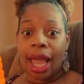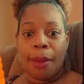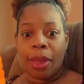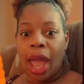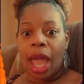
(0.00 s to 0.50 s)

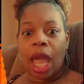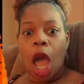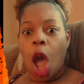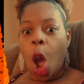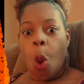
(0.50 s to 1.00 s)
I'm like,
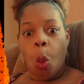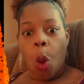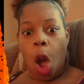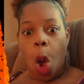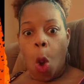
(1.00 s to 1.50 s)

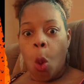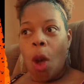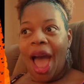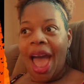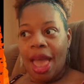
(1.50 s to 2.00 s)
whoa,
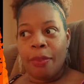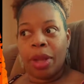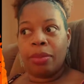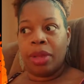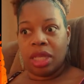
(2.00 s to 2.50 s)
I have
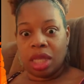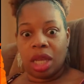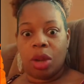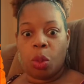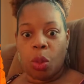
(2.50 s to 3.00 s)
been
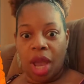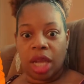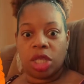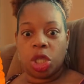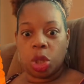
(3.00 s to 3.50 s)
missing
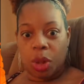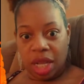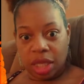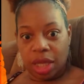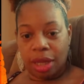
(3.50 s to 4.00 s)
ranch
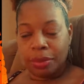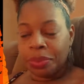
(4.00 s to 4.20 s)
dressing.